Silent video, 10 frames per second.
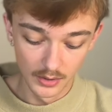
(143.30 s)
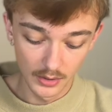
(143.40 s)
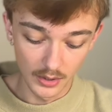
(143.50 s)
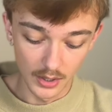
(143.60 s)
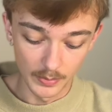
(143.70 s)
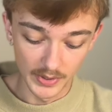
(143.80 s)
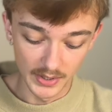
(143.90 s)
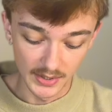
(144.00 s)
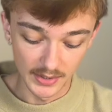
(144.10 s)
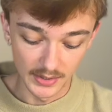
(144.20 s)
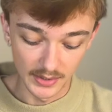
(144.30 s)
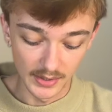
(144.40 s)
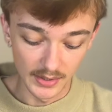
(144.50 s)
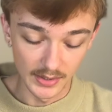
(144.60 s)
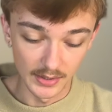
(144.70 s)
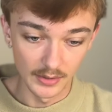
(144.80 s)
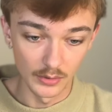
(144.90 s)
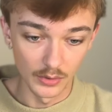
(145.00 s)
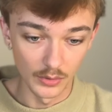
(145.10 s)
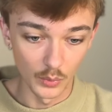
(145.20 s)
copy the
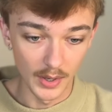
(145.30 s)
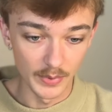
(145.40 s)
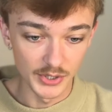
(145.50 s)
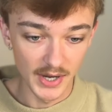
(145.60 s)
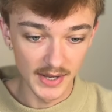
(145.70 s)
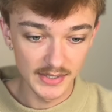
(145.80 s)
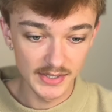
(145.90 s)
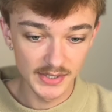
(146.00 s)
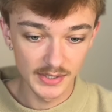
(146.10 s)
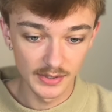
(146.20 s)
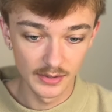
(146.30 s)
web address,